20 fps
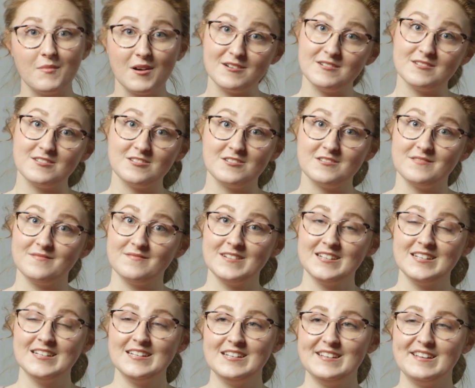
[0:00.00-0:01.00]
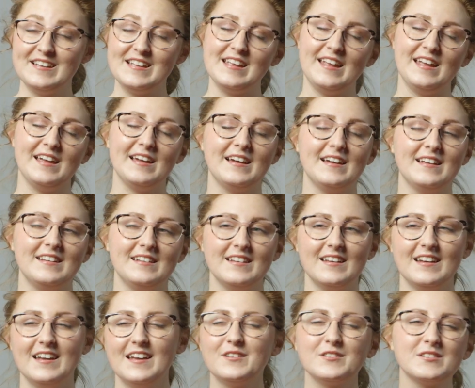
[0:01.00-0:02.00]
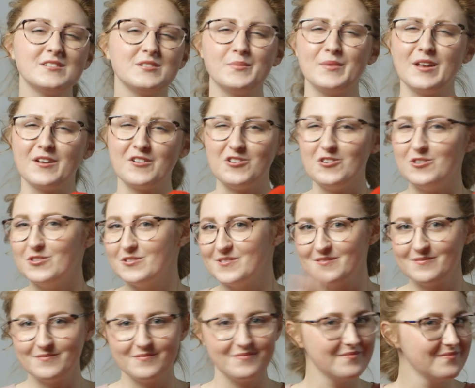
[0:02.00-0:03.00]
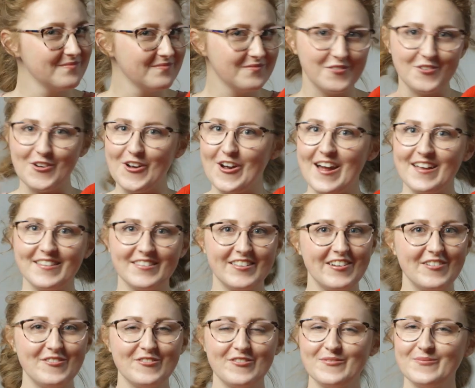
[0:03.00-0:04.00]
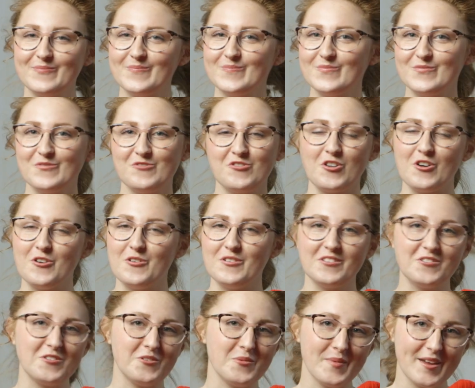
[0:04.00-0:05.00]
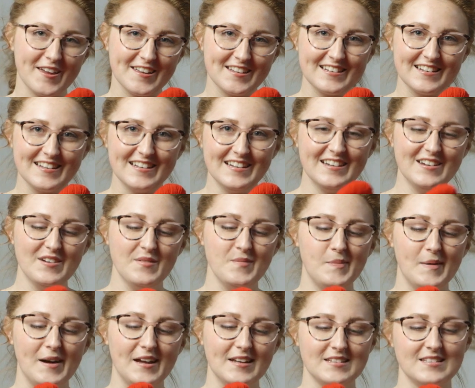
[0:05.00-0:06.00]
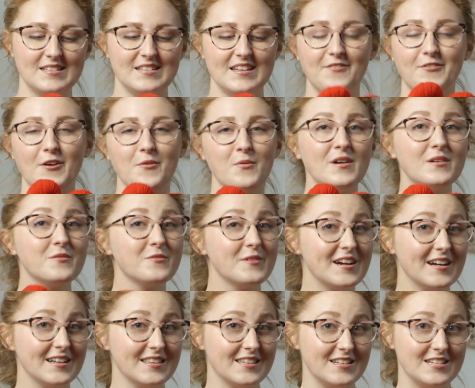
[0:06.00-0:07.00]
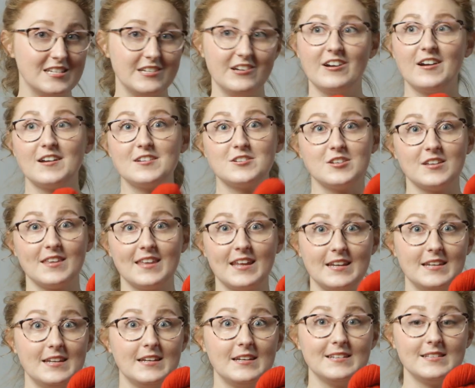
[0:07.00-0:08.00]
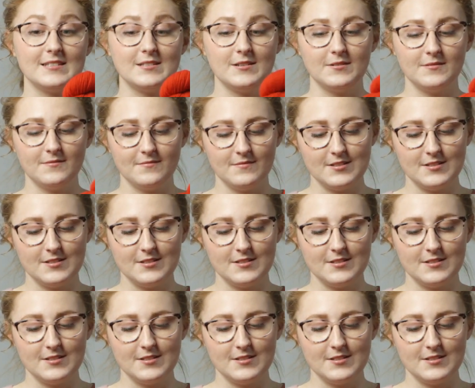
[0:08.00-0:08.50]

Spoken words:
March and it'll still be cold where I live for a little bit. But if I want to wear it this year, I should like knit it soon.